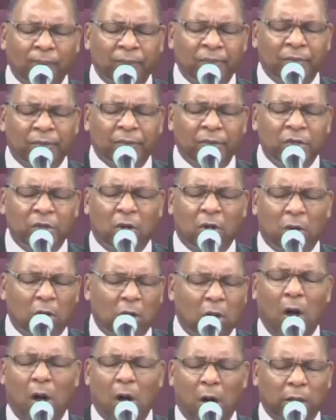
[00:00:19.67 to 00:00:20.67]
You're
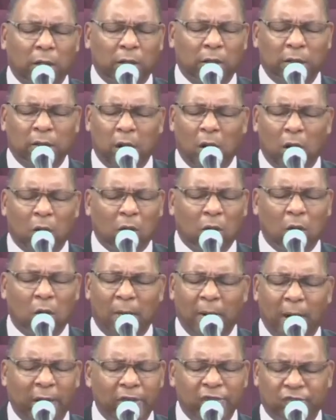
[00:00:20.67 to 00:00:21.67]
God and God all
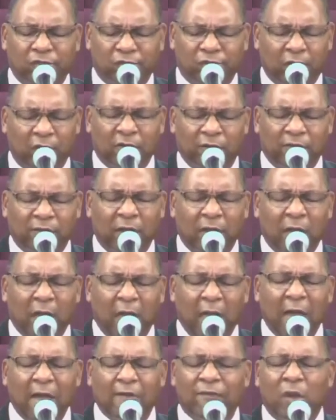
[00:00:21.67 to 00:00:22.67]
by yourself.
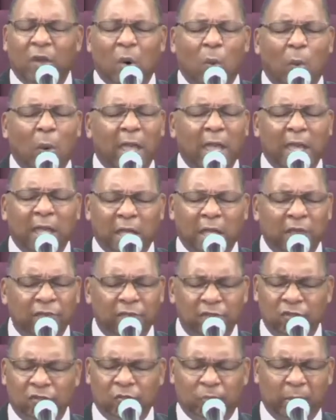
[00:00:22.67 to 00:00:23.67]
Have your way in
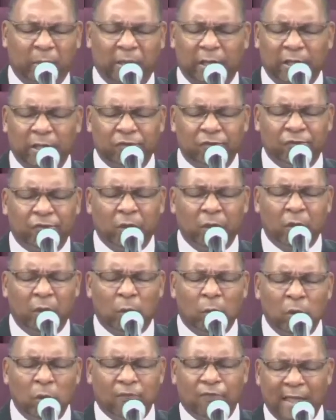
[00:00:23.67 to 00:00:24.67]
this place.
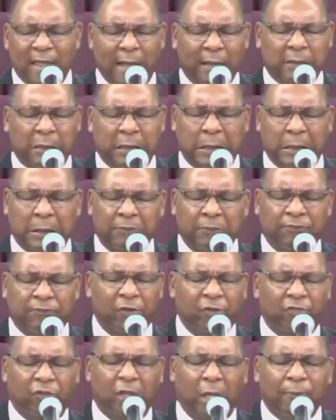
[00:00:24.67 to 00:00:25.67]
We've not come for
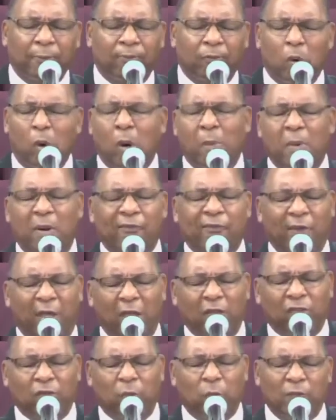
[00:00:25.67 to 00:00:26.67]
shape, form, or
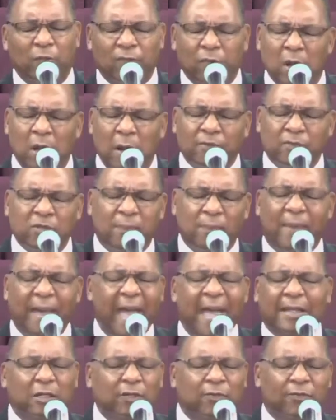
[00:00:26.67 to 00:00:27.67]
fashion. We've come to
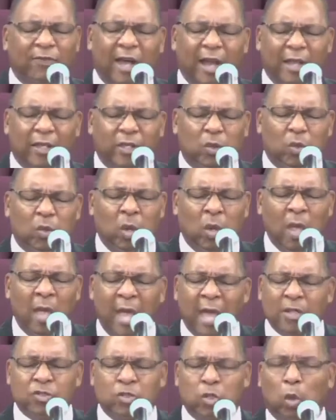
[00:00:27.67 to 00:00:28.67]
magnify you
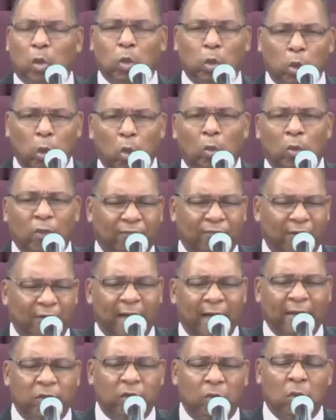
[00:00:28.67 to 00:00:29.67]
and to
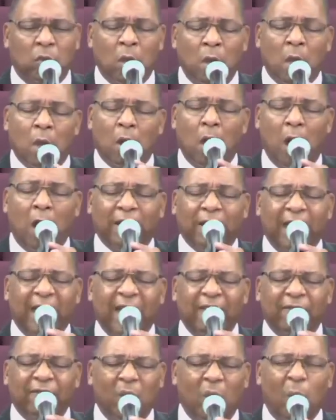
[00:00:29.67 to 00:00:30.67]
glorify you. God,
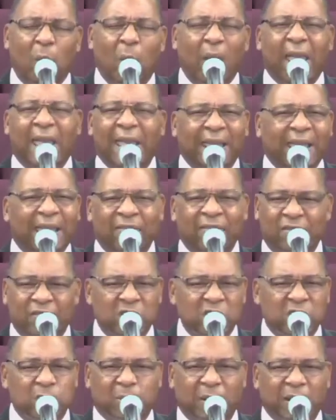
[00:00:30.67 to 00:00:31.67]
have your way in
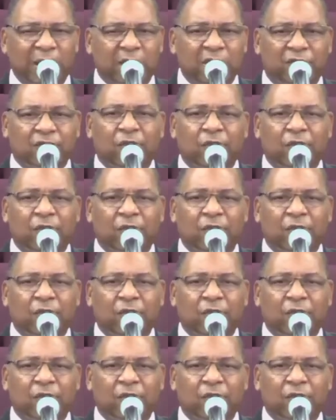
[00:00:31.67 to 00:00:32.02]
this place.